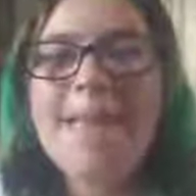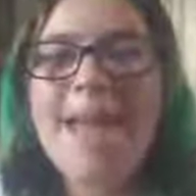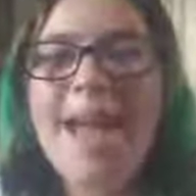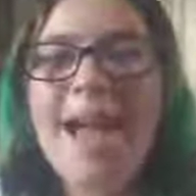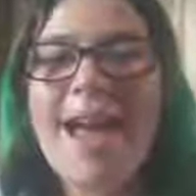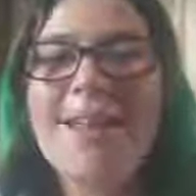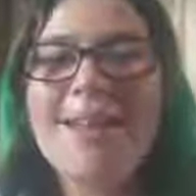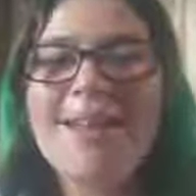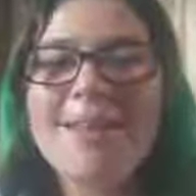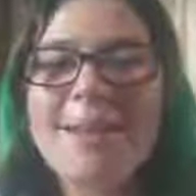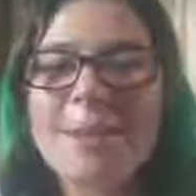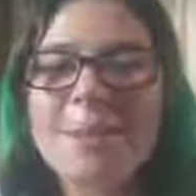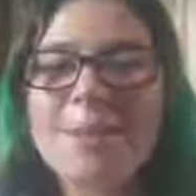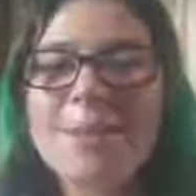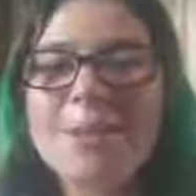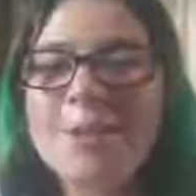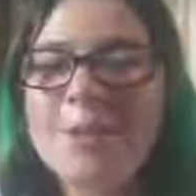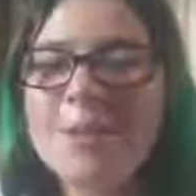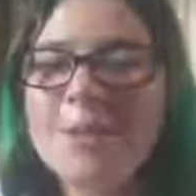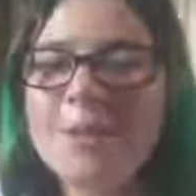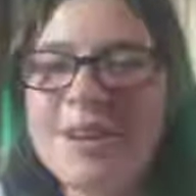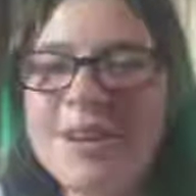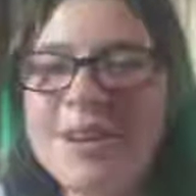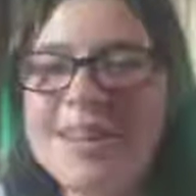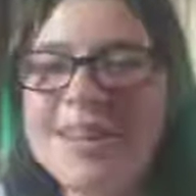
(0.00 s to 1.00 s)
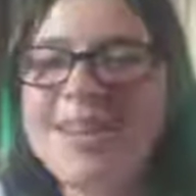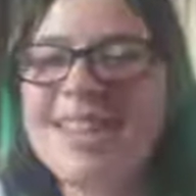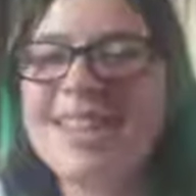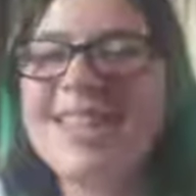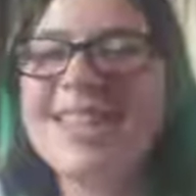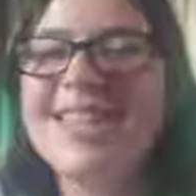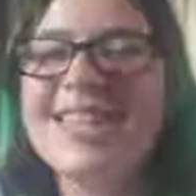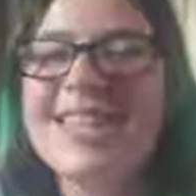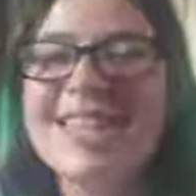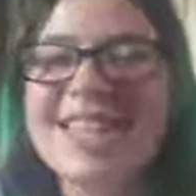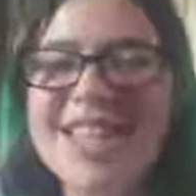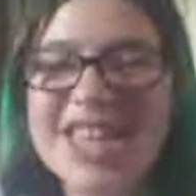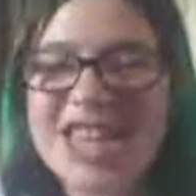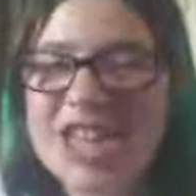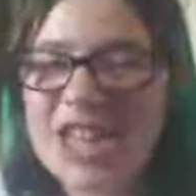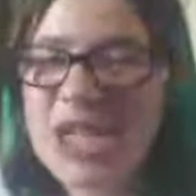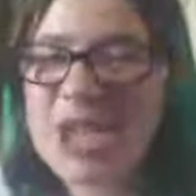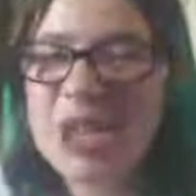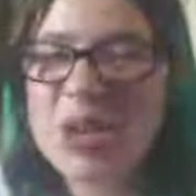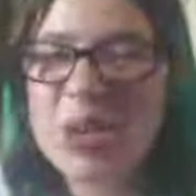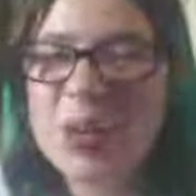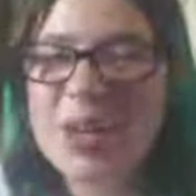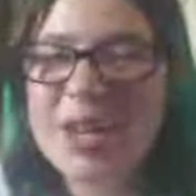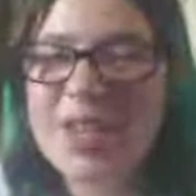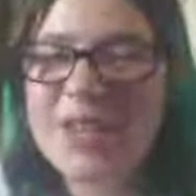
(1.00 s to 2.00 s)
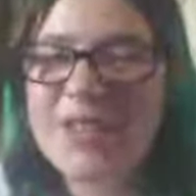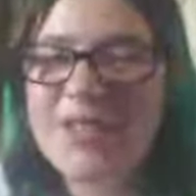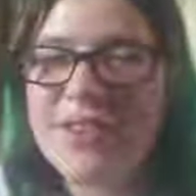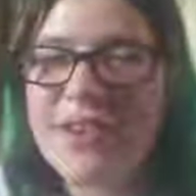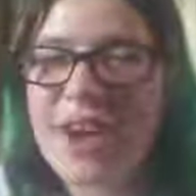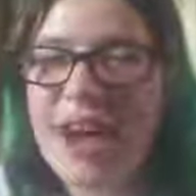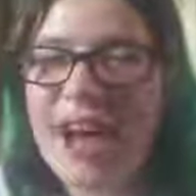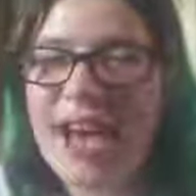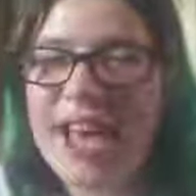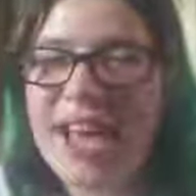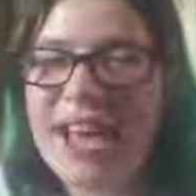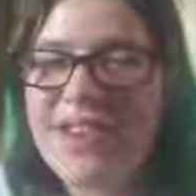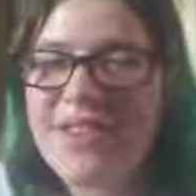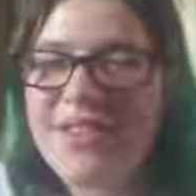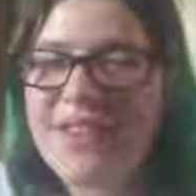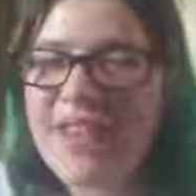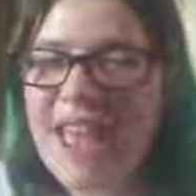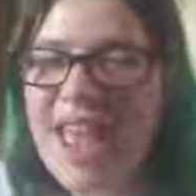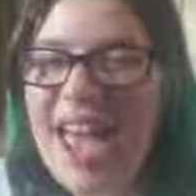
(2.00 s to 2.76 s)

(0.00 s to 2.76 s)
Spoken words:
And number 1 is List 25,